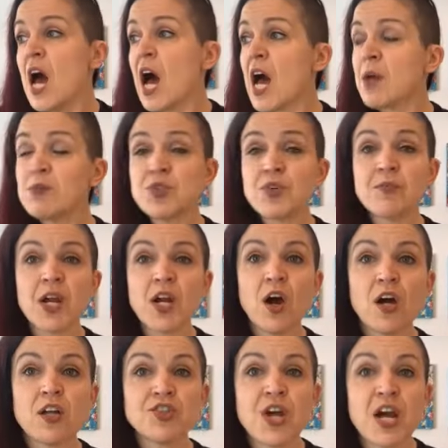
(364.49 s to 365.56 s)
I'm doing my
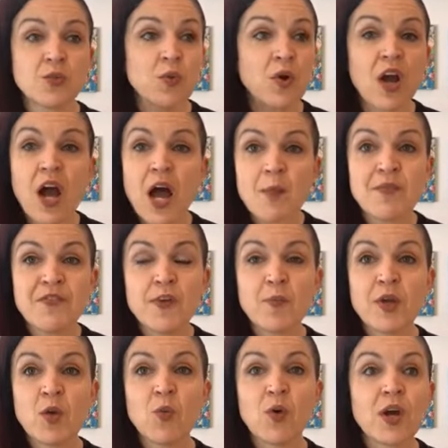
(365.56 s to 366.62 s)
contract work, I'm
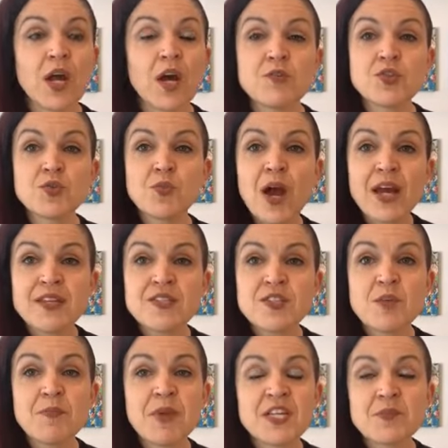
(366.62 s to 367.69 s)
filming workouts, Ryan's in
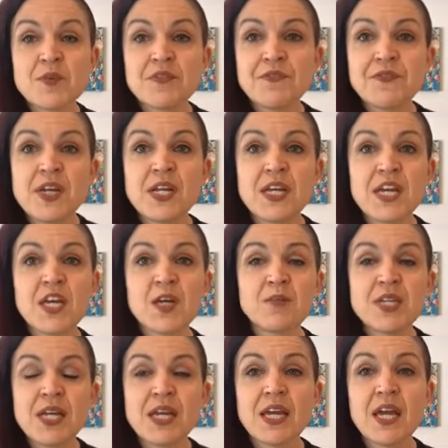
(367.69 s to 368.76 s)
the basement feeding him,
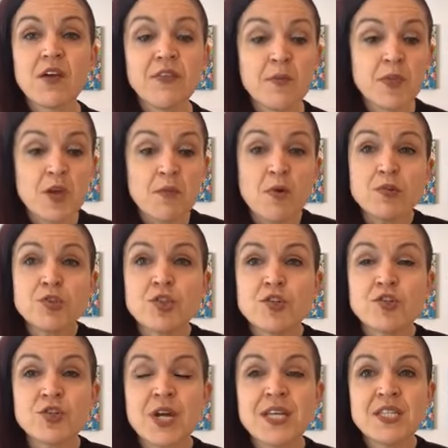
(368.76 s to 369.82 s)
taking care of him, the emotional
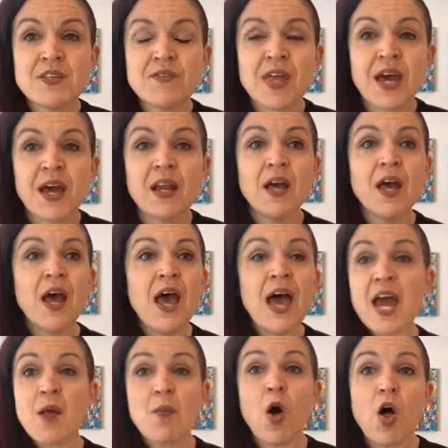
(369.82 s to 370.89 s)
stress of that,
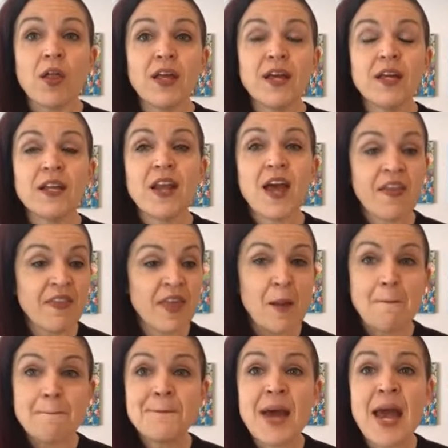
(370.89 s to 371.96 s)
and I'm all in, and
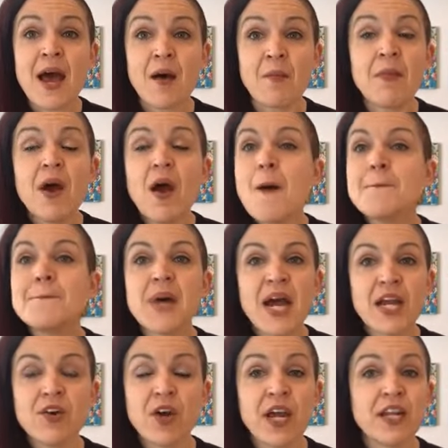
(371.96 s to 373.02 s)
then bam,
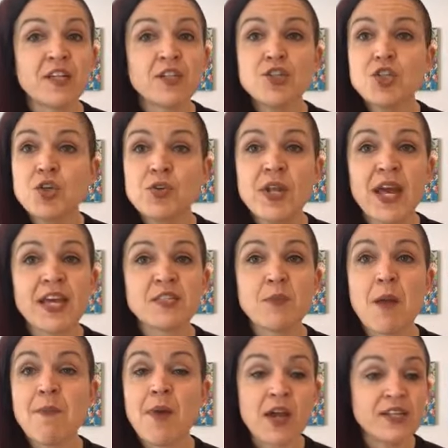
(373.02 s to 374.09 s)
migraine, 2 days,
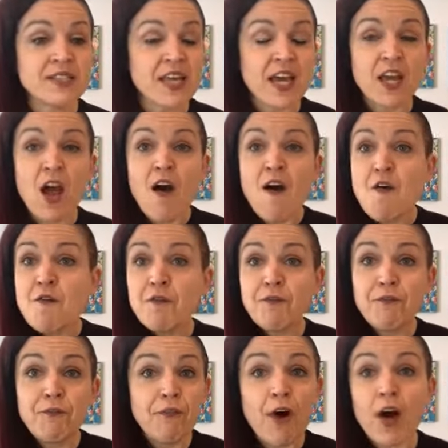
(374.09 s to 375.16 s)
my body's like,
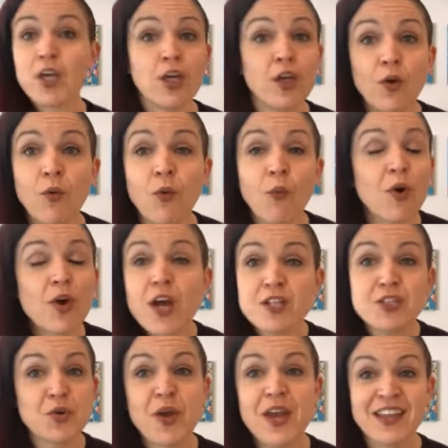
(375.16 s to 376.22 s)
fuck you, we're
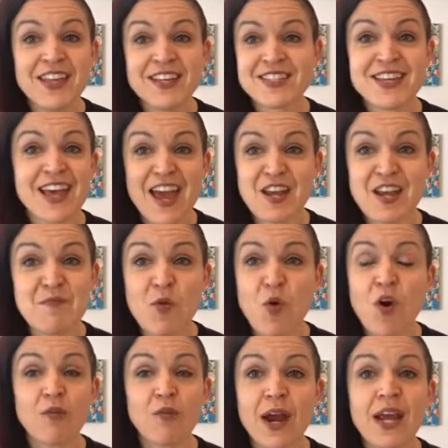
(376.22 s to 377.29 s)
not doing this
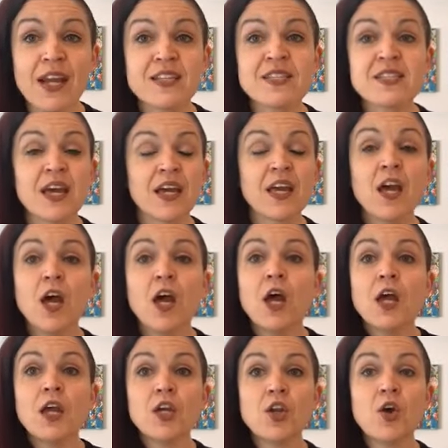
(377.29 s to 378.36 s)
anymore. Right? It's like,
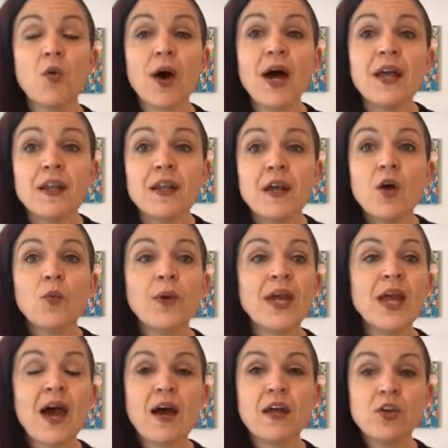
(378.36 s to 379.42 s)
you know what,
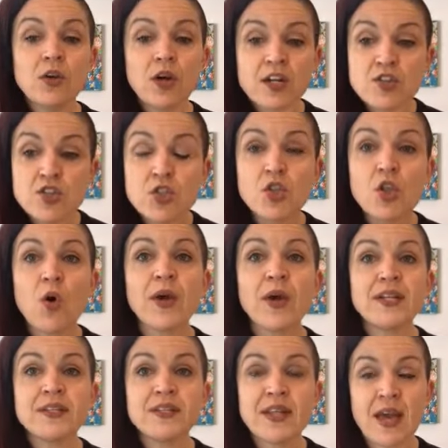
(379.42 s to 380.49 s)
you got to slow
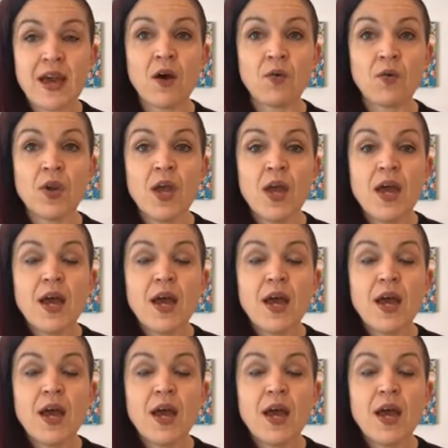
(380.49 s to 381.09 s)
it down.